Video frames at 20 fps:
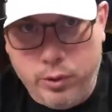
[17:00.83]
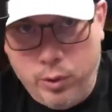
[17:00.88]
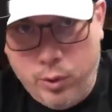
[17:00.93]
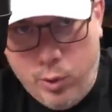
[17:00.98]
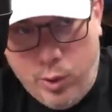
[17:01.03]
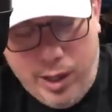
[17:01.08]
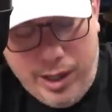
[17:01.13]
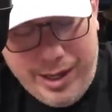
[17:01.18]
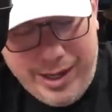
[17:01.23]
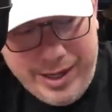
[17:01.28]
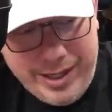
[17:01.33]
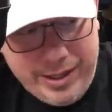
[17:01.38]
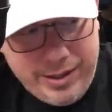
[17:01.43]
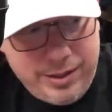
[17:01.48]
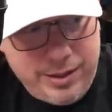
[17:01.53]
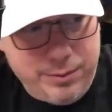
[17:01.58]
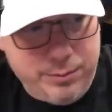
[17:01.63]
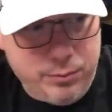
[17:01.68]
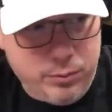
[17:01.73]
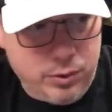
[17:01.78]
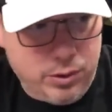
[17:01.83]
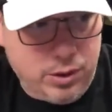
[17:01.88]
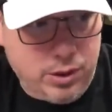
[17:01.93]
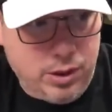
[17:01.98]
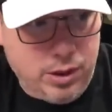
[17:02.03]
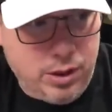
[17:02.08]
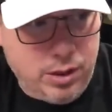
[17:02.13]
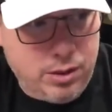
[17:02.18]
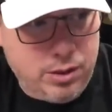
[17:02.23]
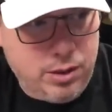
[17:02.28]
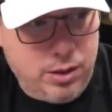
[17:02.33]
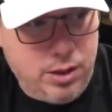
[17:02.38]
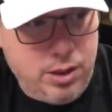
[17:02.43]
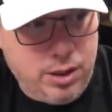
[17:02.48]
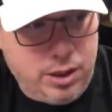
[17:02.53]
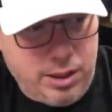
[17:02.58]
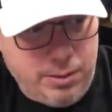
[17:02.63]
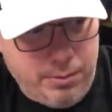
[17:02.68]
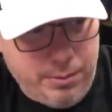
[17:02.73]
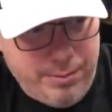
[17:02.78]
to Hawaii and we're,
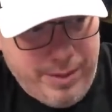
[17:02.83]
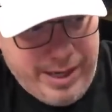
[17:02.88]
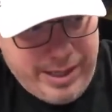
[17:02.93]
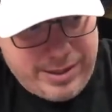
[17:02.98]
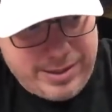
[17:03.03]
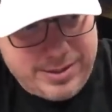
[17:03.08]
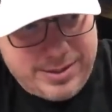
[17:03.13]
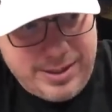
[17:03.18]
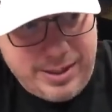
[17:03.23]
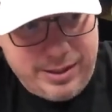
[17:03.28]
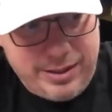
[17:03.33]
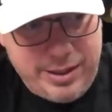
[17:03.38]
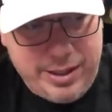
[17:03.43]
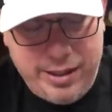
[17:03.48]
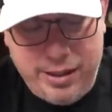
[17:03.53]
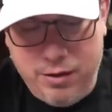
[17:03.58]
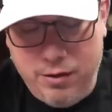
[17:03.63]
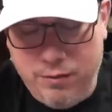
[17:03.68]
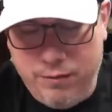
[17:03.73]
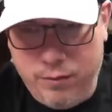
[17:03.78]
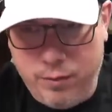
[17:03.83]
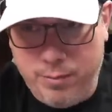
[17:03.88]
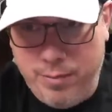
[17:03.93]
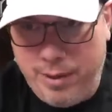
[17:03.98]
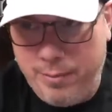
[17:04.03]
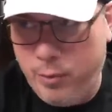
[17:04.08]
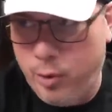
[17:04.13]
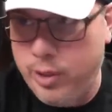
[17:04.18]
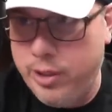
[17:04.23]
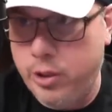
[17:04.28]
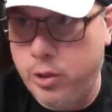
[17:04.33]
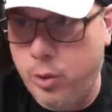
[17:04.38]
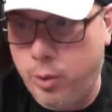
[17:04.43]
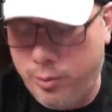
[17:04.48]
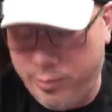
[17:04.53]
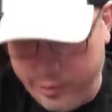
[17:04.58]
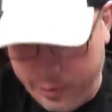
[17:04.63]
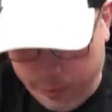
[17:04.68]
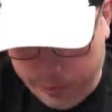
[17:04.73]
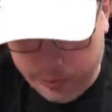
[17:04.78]
coming back to San Diego for my Marine Corps
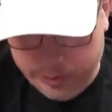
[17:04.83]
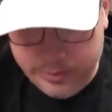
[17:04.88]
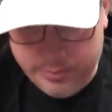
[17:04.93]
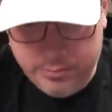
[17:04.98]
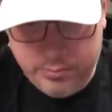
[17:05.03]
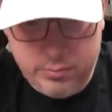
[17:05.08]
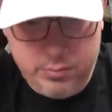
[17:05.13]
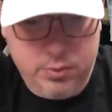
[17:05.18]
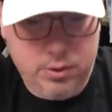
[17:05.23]
reunion